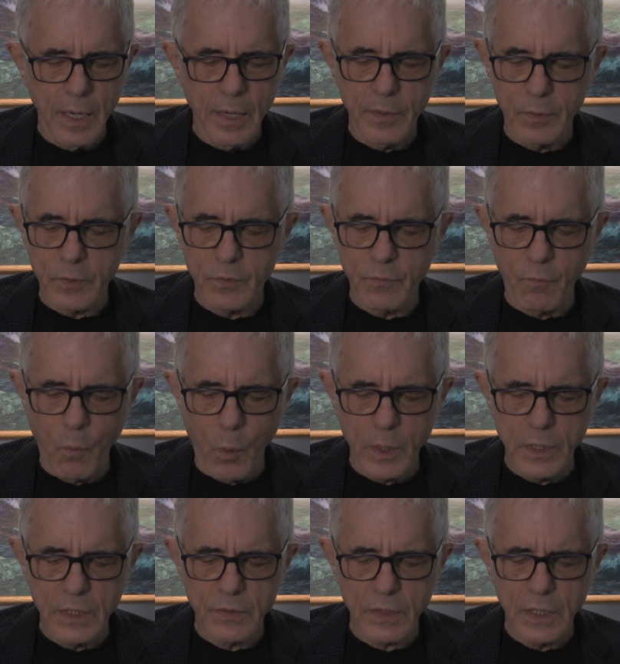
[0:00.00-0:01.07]
There was 4
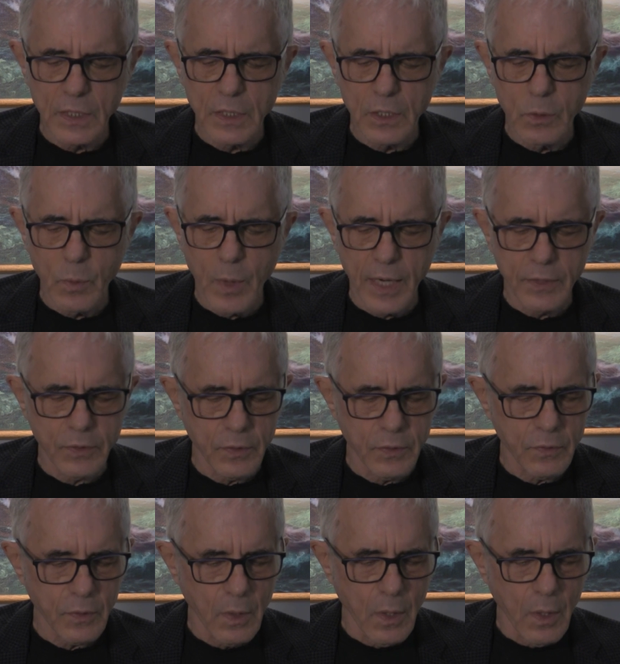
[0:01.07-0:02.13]

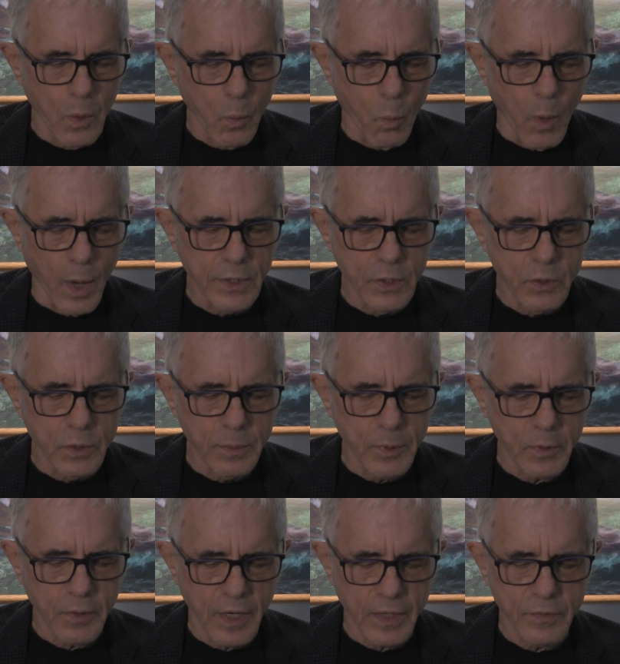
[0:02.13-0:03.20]
discontinuations, 1 due to
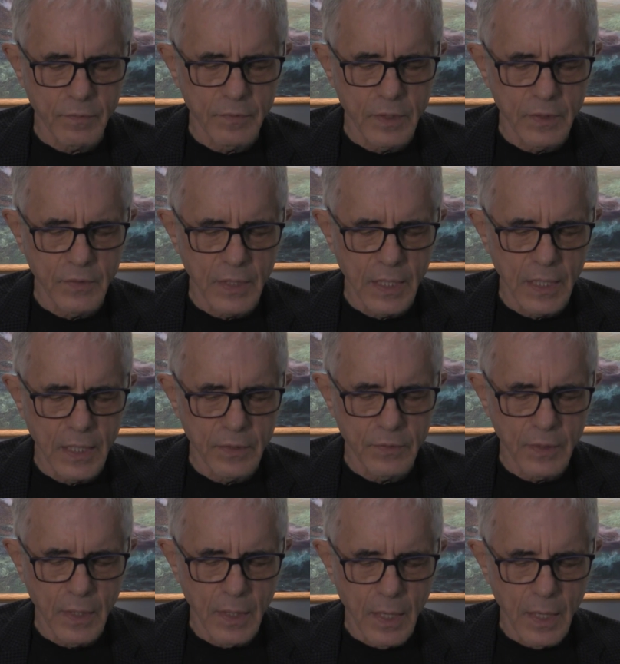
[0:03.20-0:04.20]
progressive disease,